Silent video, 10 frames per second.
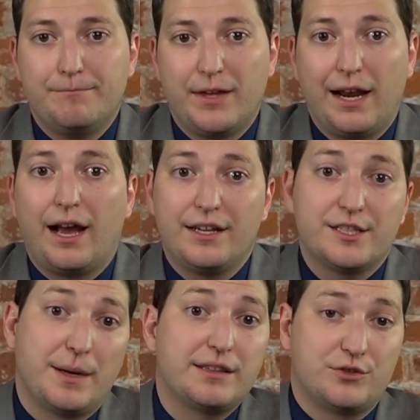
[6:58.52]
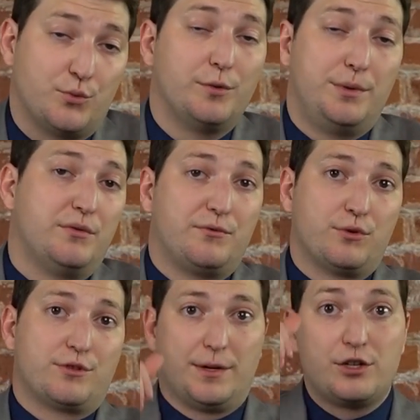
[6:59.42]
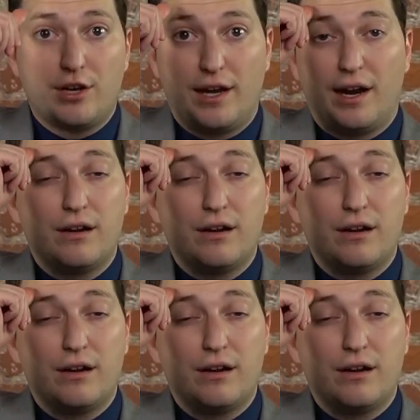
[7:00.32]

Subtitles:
And I expect this will be enforced by China.